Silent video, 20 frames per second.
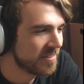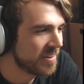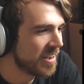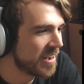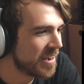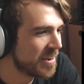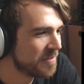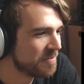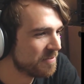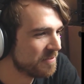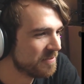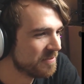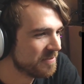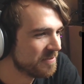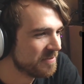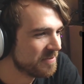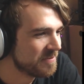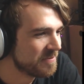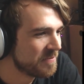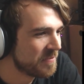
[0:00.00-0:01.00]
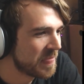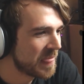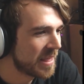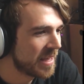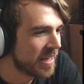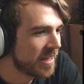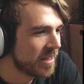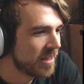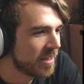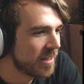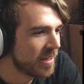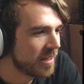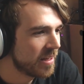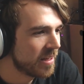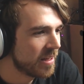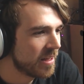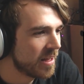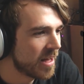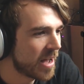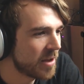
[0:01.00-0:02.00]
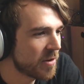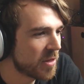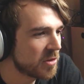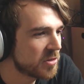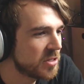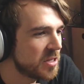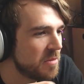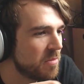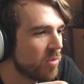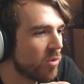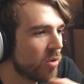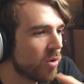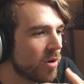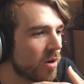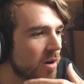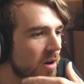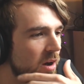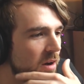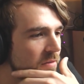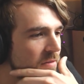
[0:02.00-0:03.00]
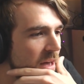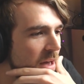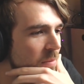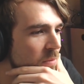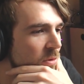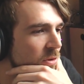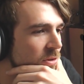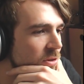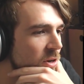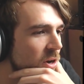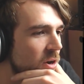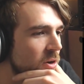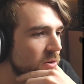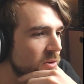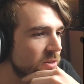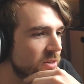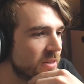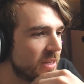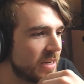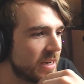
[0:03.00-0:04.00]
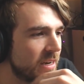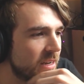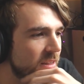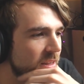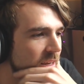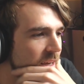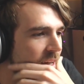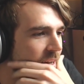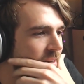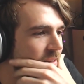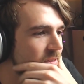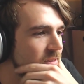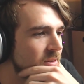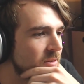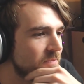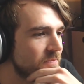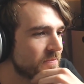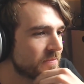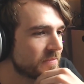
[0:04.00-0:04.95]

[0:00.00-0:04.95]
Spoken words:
I'd rather see more of Emerald Coast than anything else.